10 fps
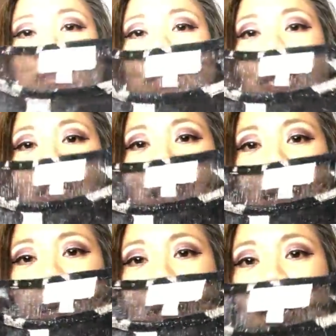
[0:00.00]
see, it's
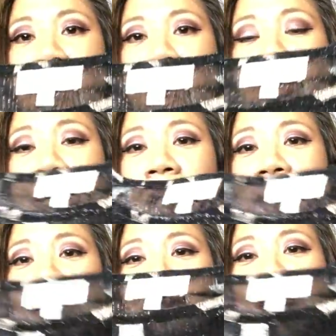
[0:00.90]
like really
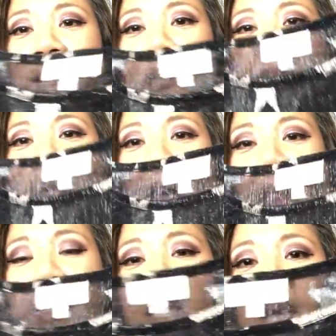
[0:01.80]
kind of like
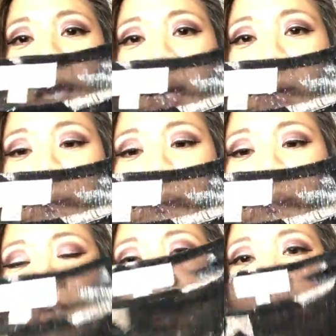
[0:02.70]
metallic-y
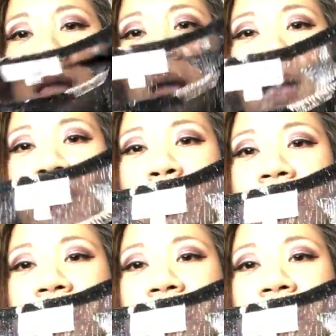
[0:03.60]
with